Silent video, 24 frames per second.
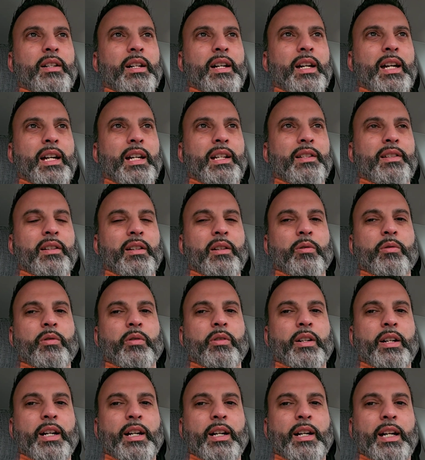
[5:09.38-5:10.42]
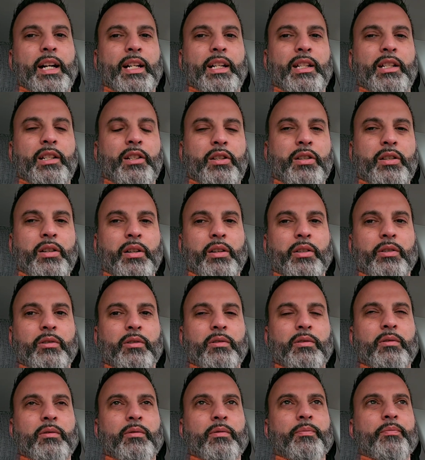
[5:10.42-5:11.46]
A zone or 8-inch
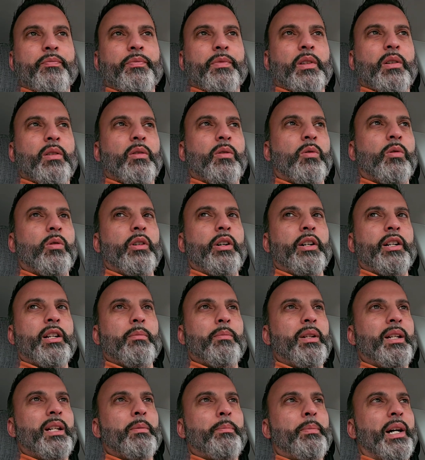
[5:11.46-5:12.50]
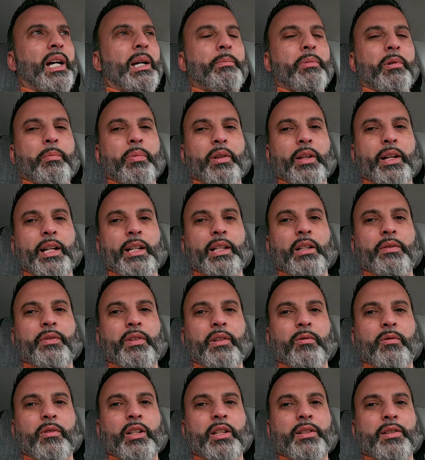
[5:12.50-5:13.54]
circle, or it could be a paper plate. If
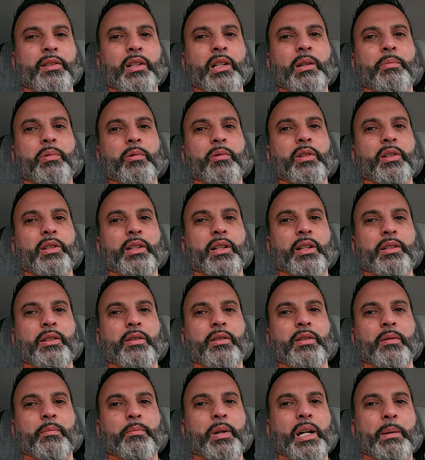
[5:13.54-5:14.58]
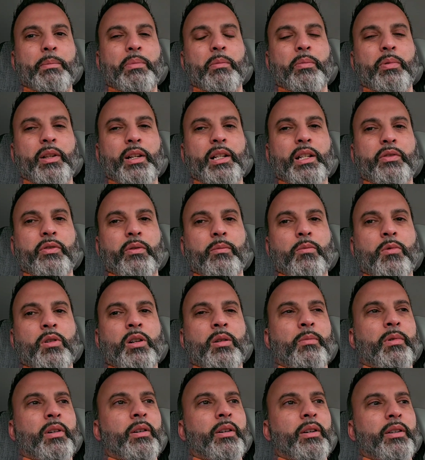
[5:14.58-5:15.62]
you want it simple, just get you some paper plates from
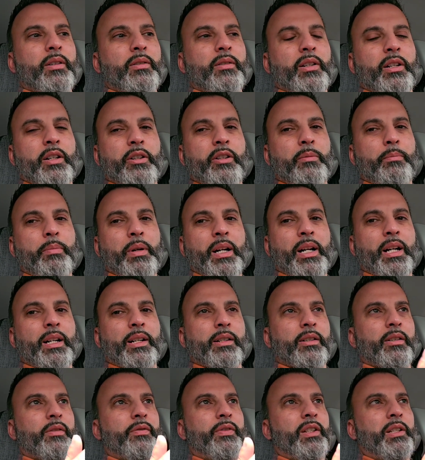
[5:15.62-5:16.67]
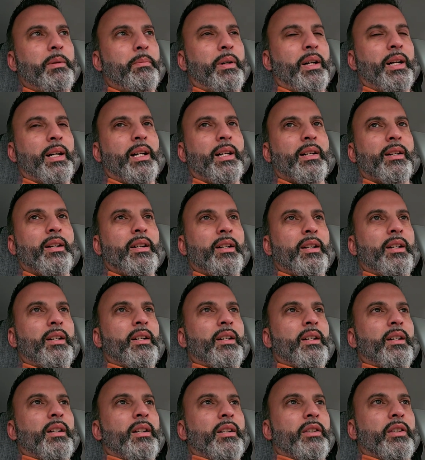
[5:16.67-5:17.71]
Walmart, 100 pack or a 50 pack,
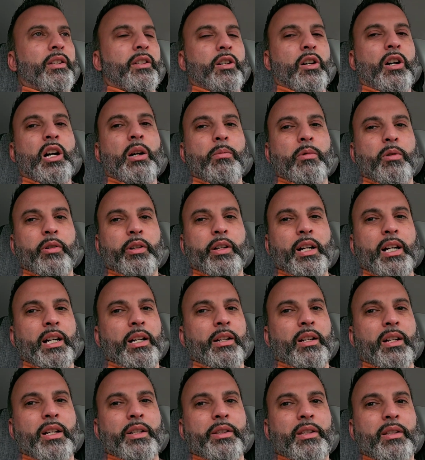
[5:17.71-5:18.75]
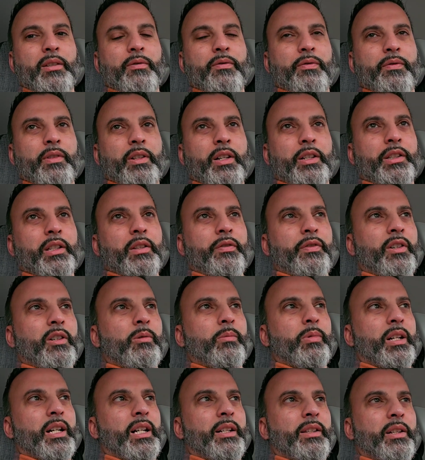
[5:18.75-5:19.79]
the cardboard kind, not the
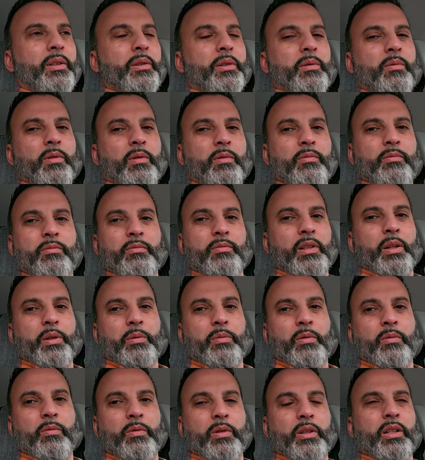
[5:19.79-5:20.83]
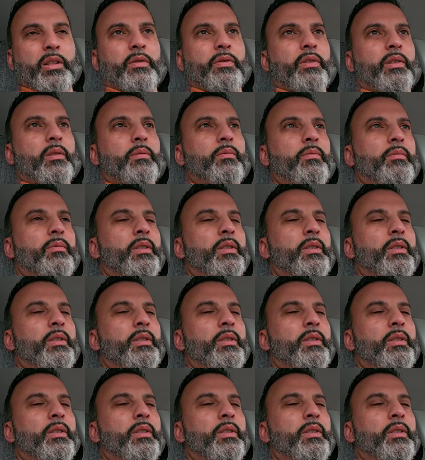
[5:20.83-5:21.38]
foam kind. Those won't work for